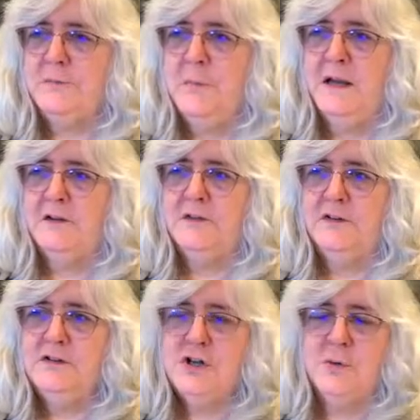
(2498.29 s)

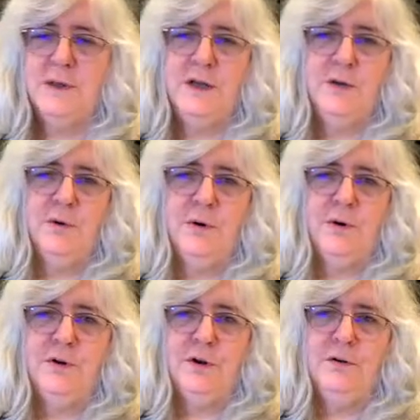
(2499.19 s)
Makes showing you
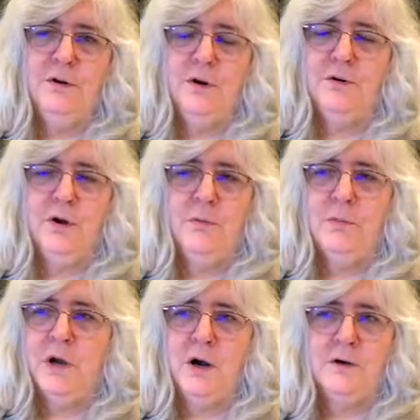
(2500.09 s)
her gnome
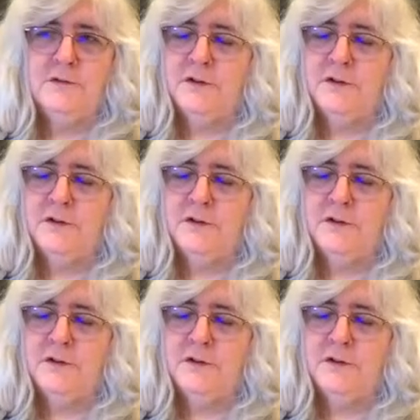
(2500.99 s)
cards,